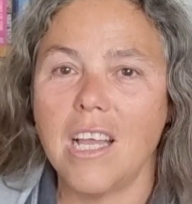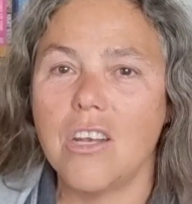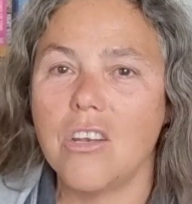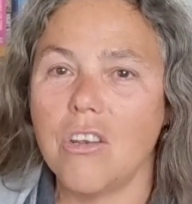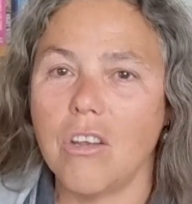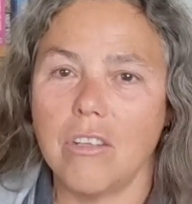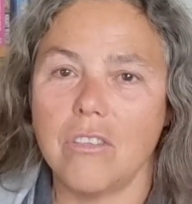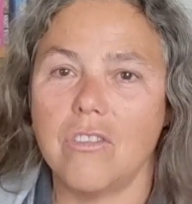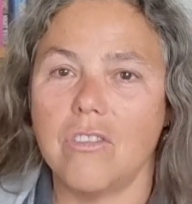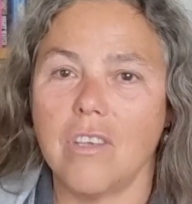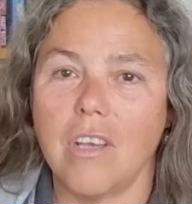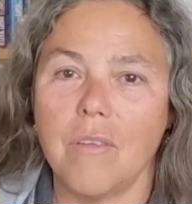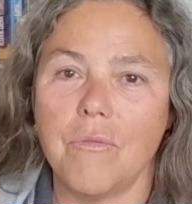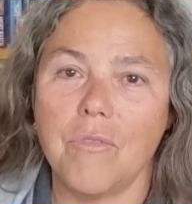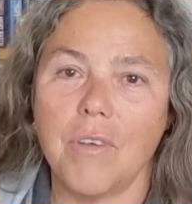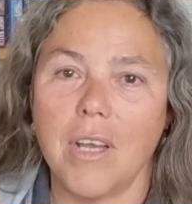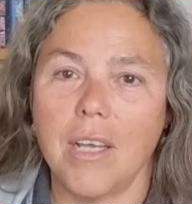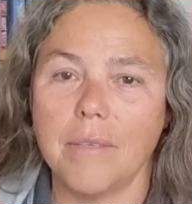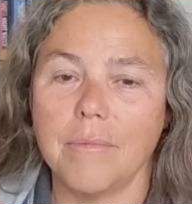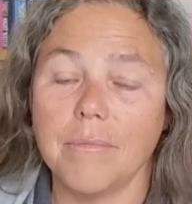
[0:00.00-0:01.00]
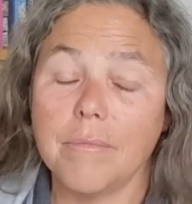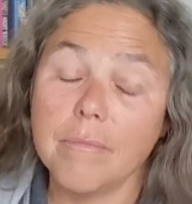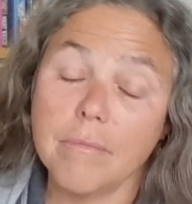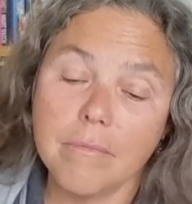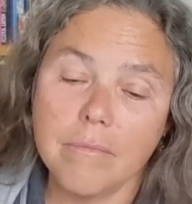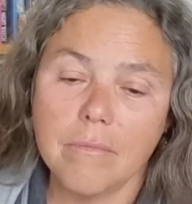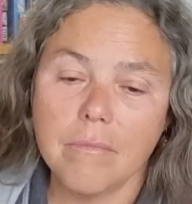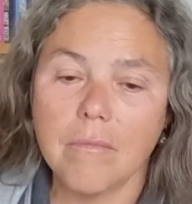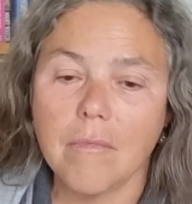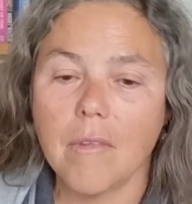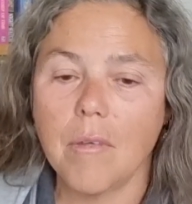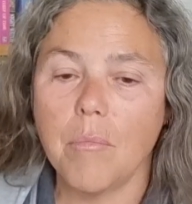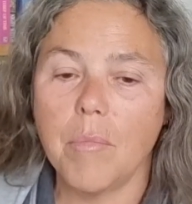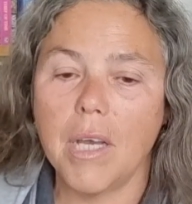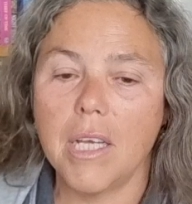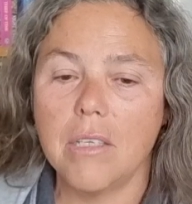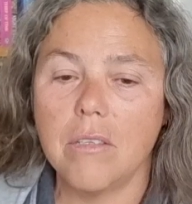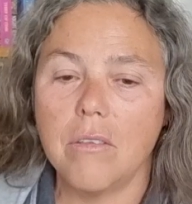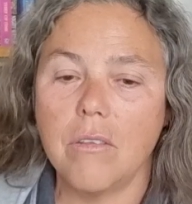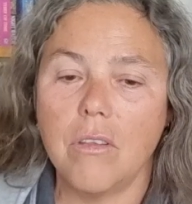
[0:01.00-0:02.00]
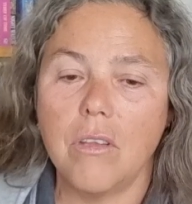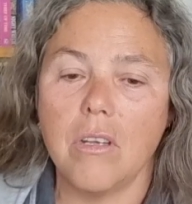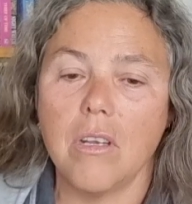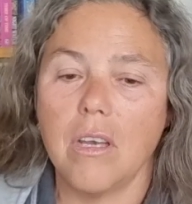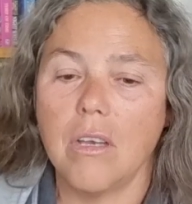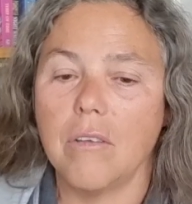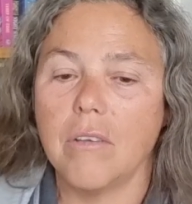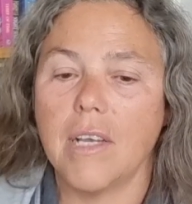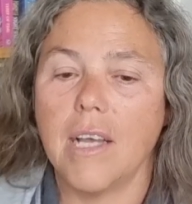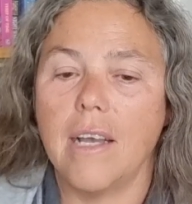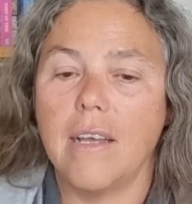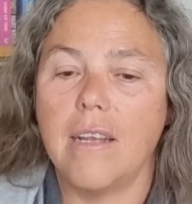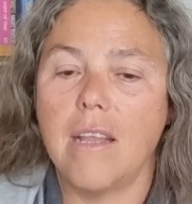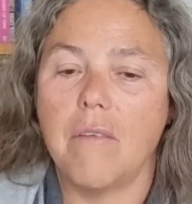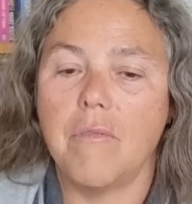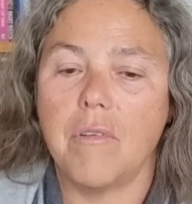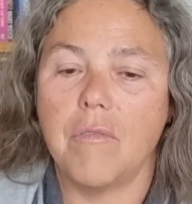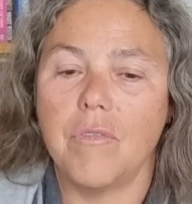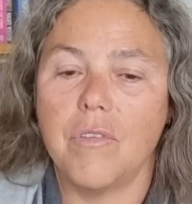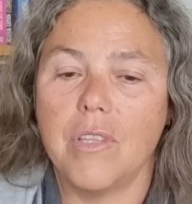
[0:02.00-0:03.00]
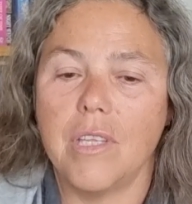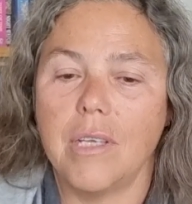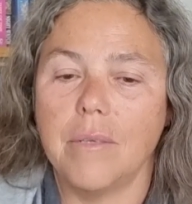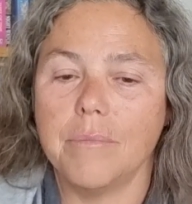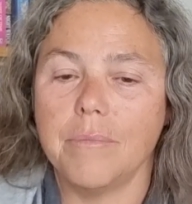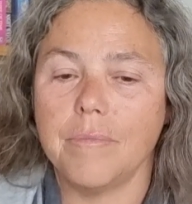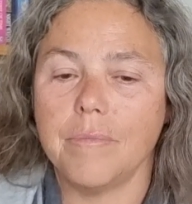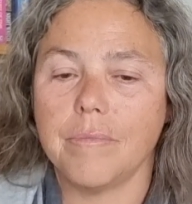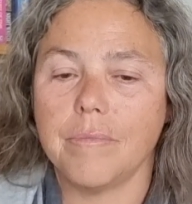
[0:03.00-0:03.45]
Not sci-fi, but can't have everything.